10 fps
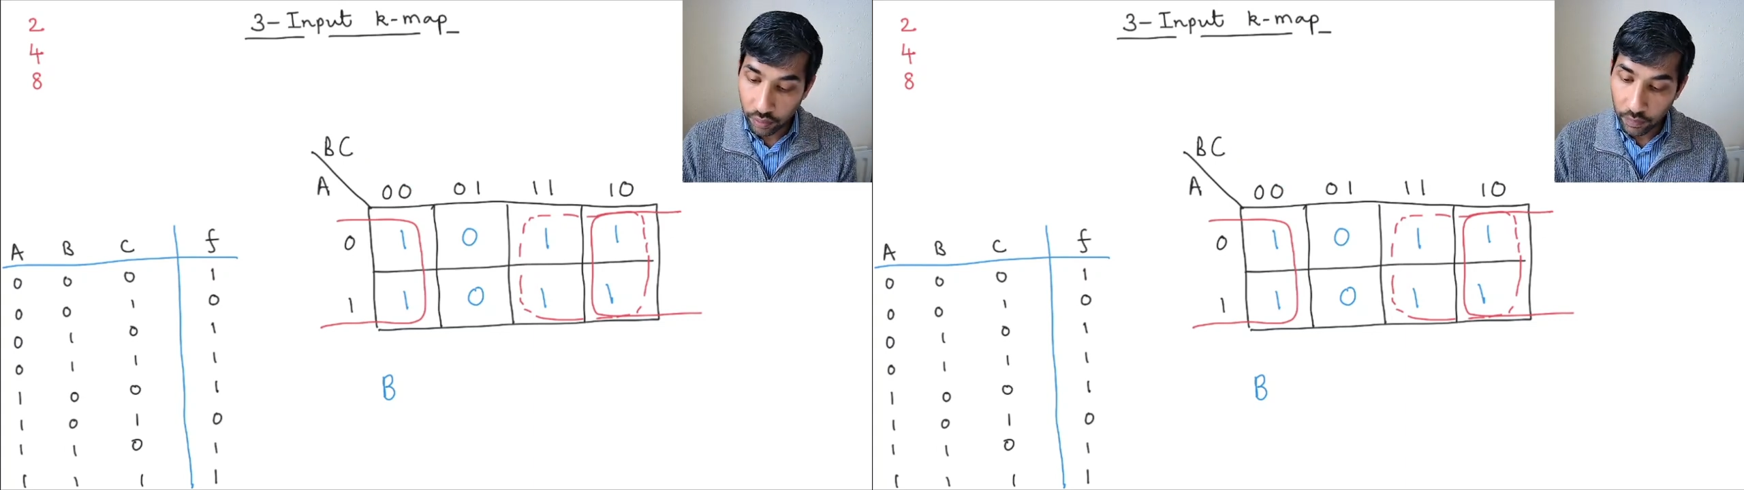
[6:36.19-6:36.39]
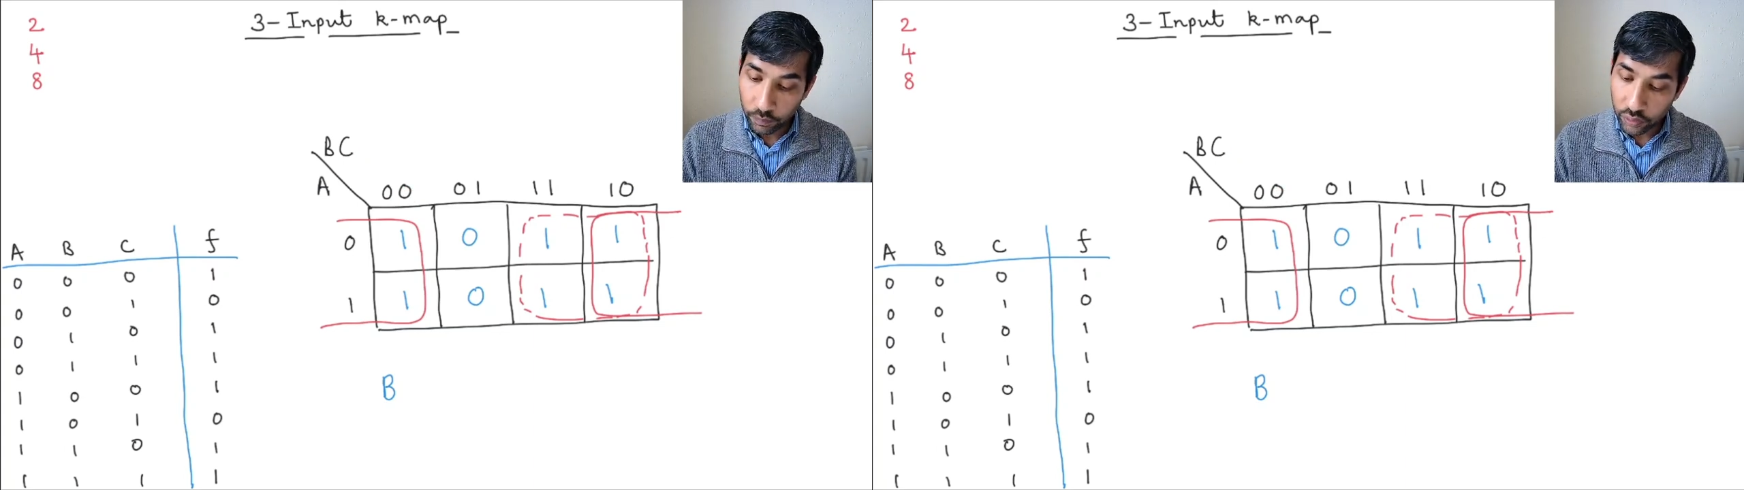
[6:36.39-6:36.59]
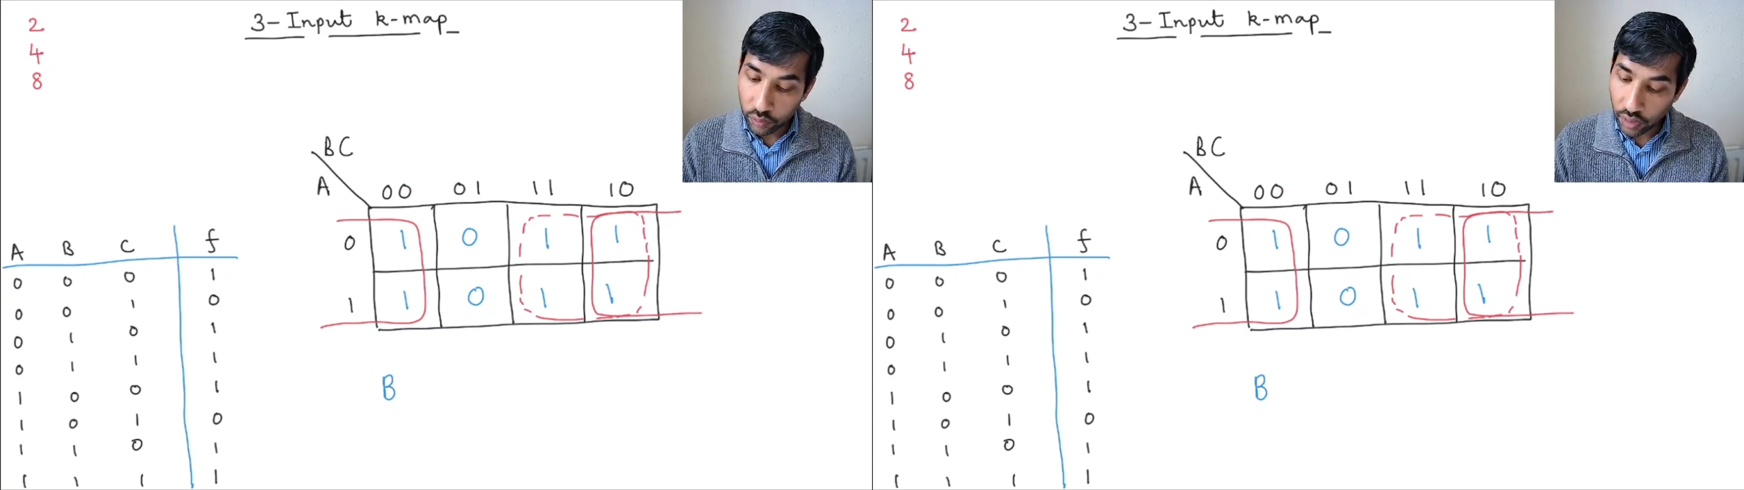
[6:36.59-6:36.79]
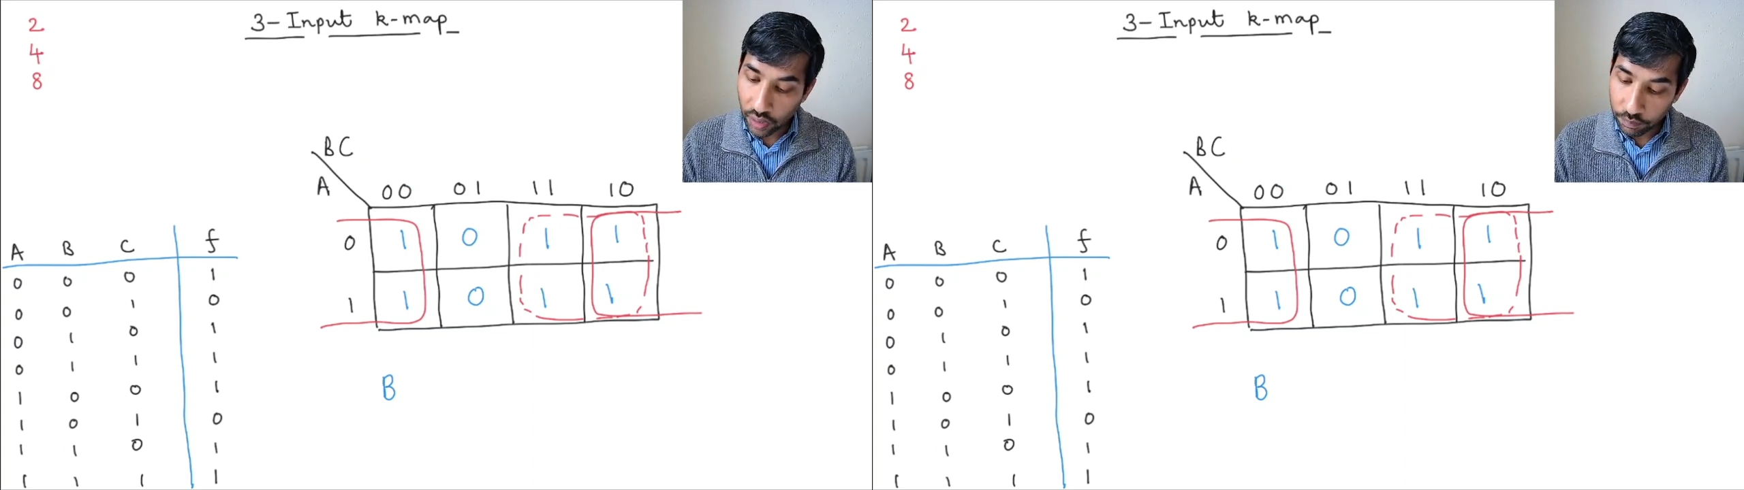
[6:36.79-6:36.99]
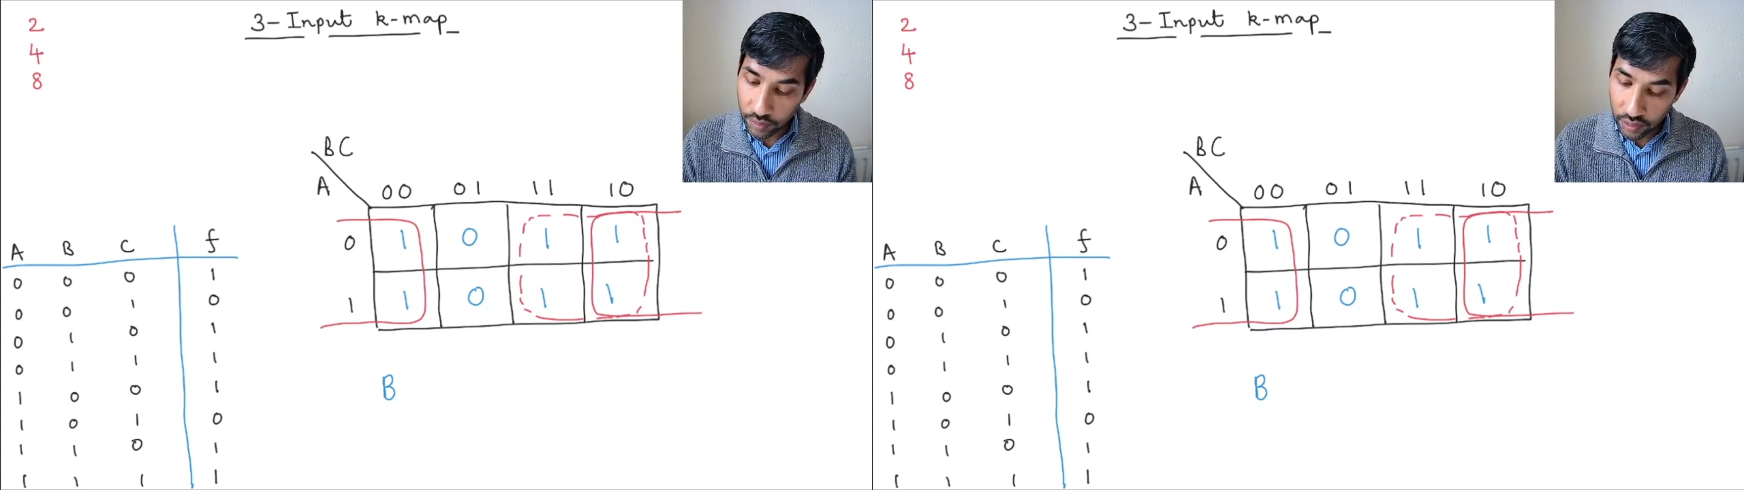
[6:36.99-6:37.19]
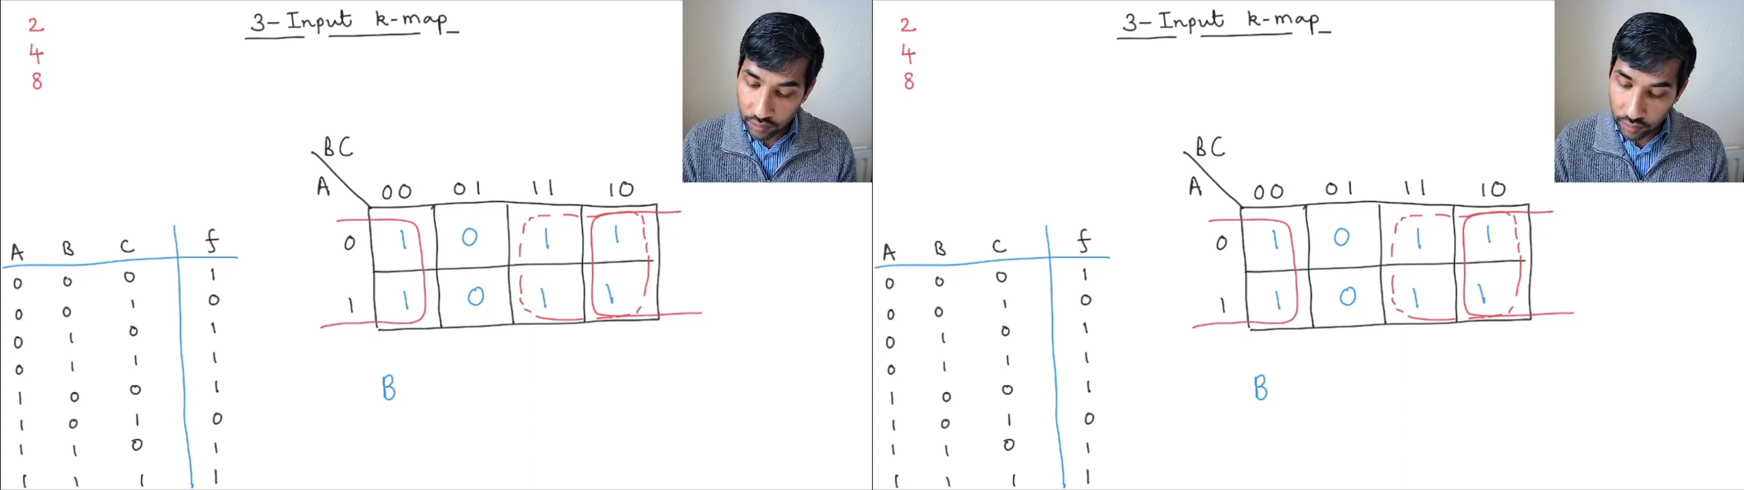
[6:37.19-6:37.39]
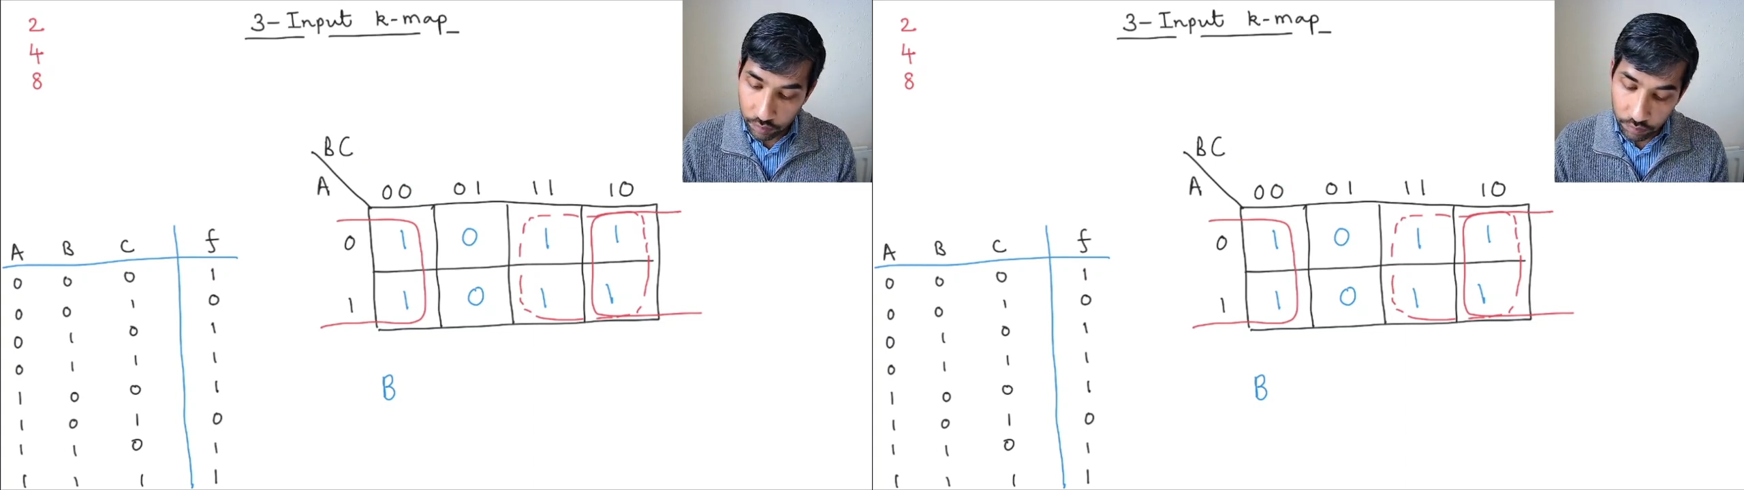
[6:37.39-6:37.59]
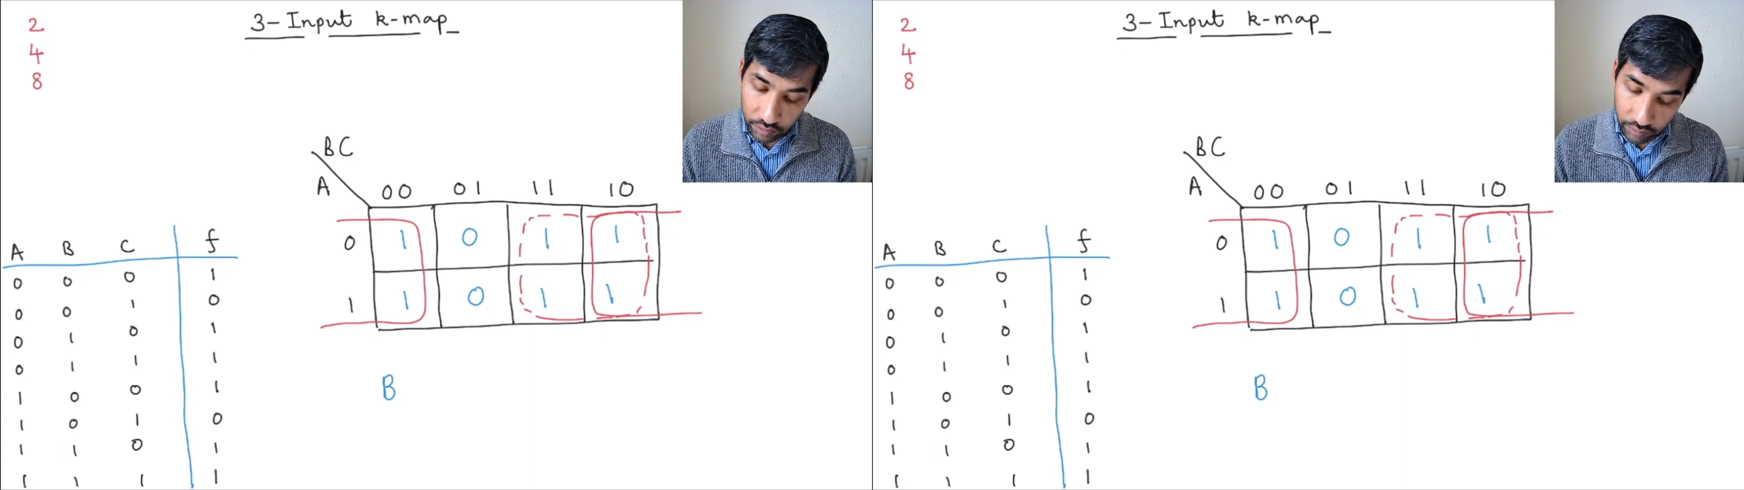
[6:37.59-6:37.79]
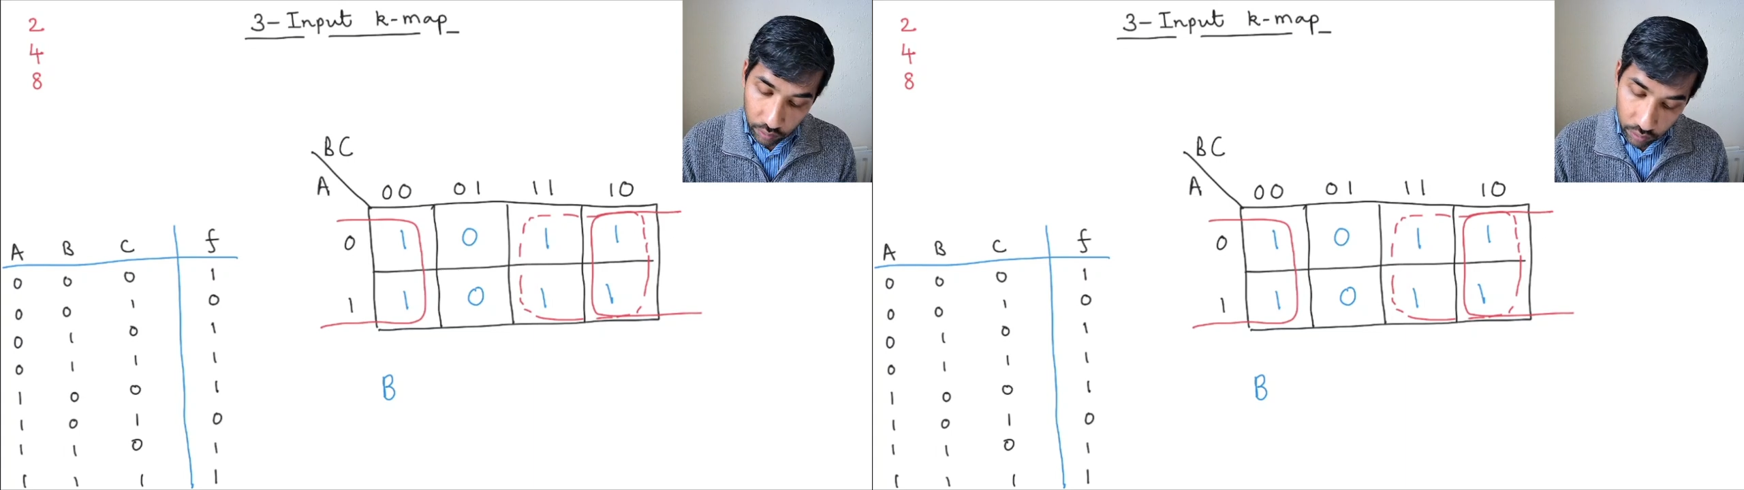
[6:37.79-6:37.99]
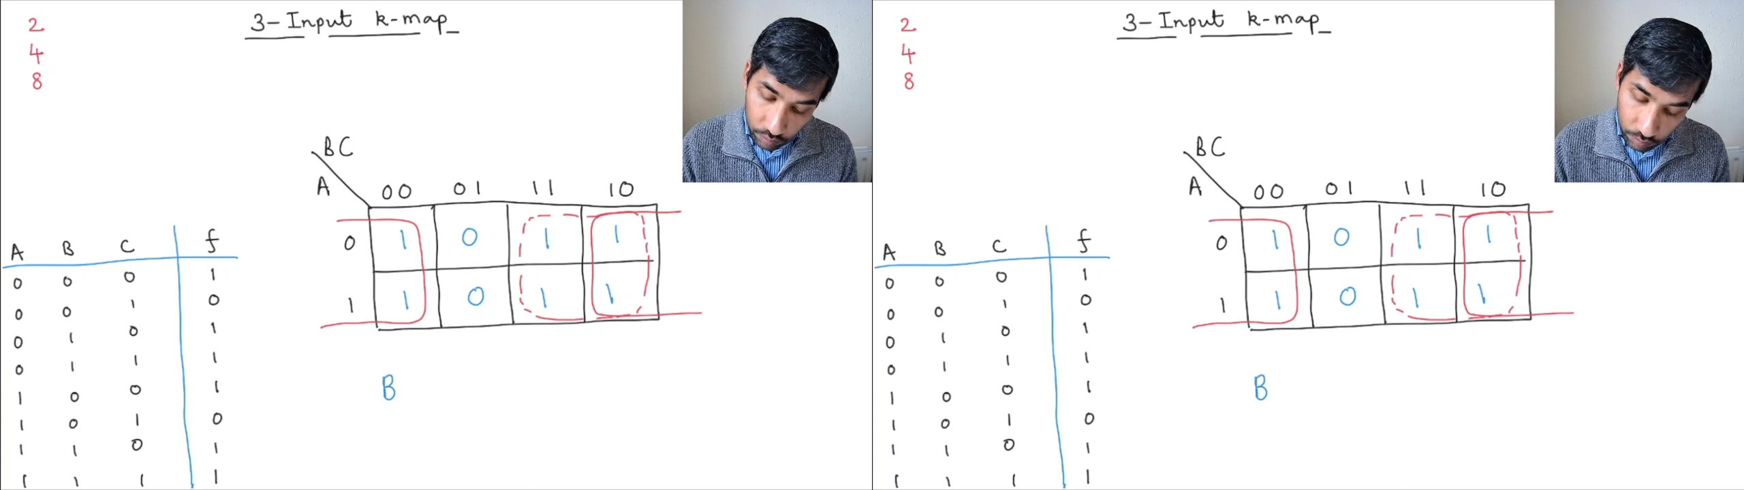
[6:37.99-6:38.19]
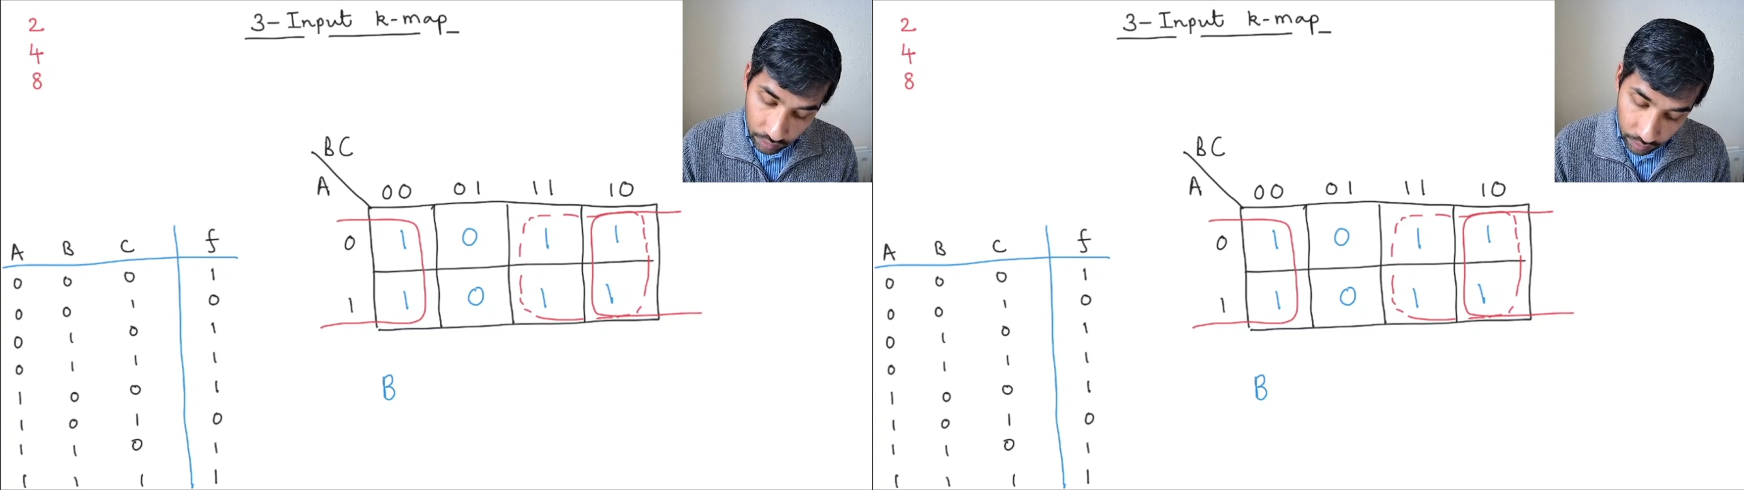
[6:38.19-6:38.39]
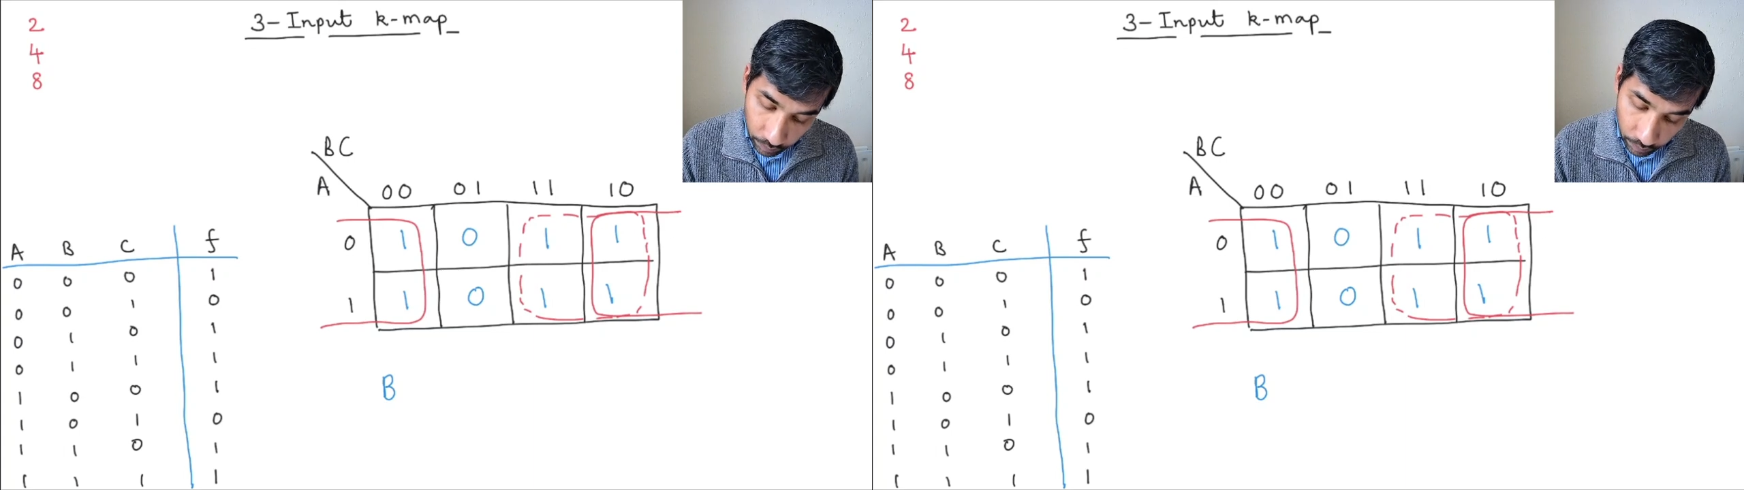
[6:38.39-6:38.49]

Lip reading: So our minterm is going to be